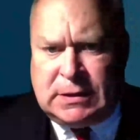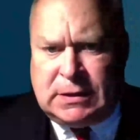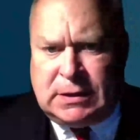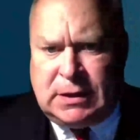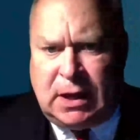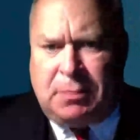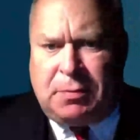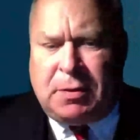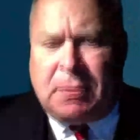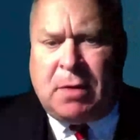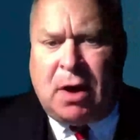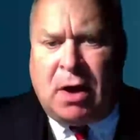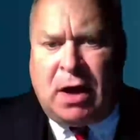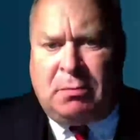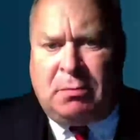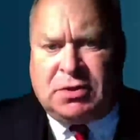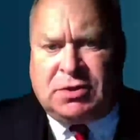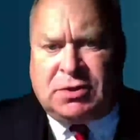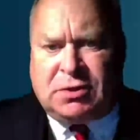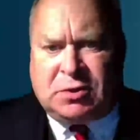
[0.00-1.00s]
Keep in
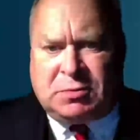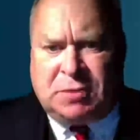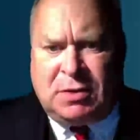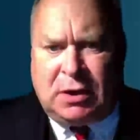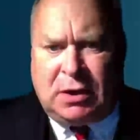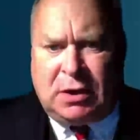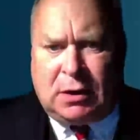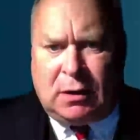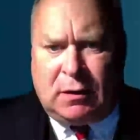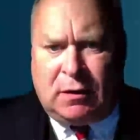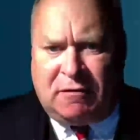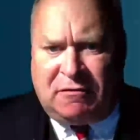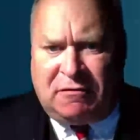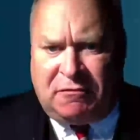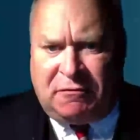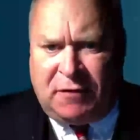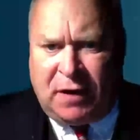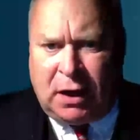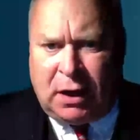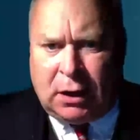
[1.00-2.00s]
mind, Mr. Speaker, the
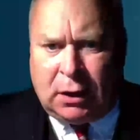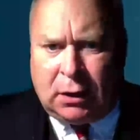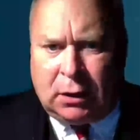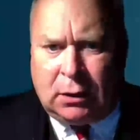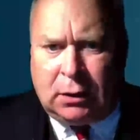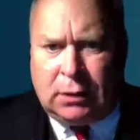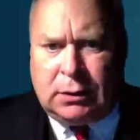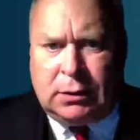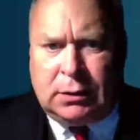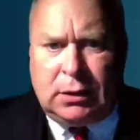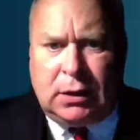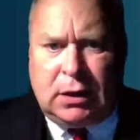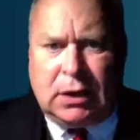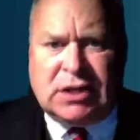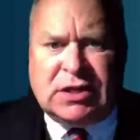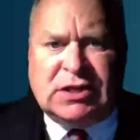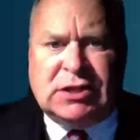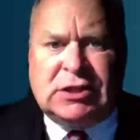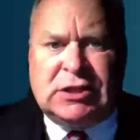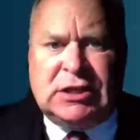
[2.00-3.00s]
fatal
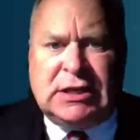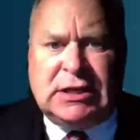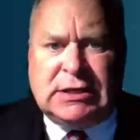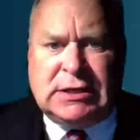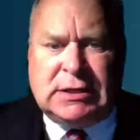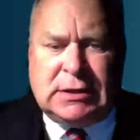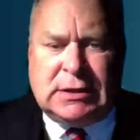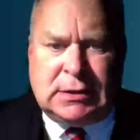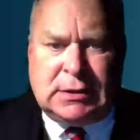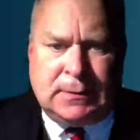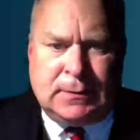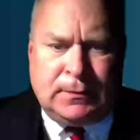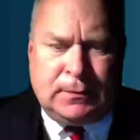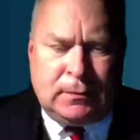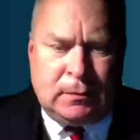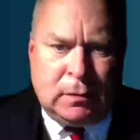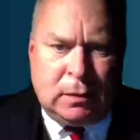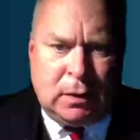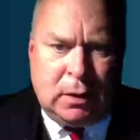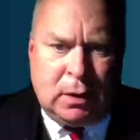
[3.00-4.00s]
conceit.
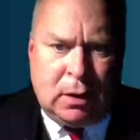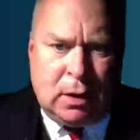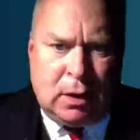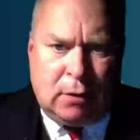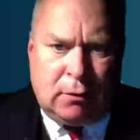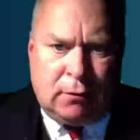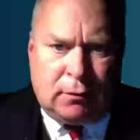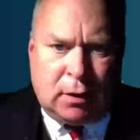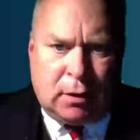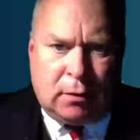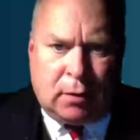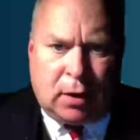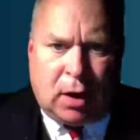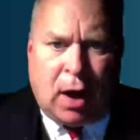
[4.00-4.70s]
Frederick